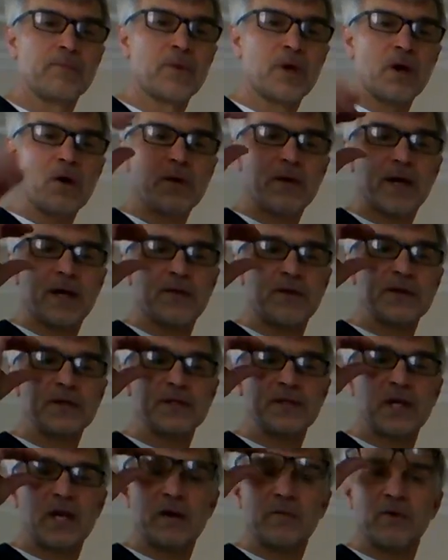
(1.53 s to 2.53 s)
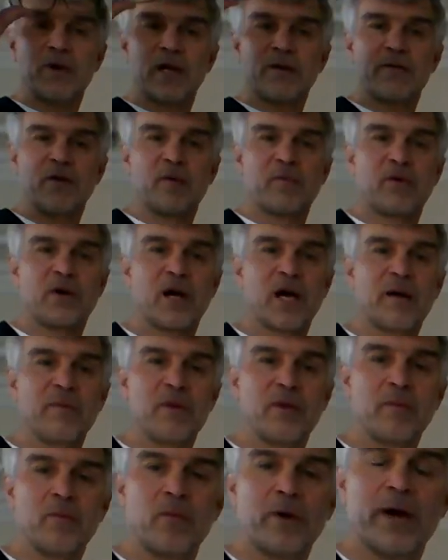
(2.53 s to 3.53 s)
Okay, this time we're given a
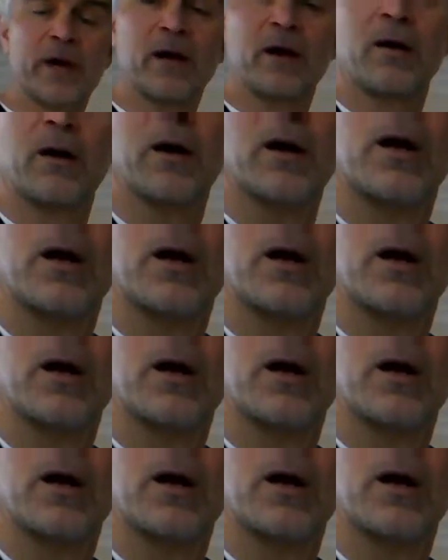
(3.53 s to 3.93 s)
problem where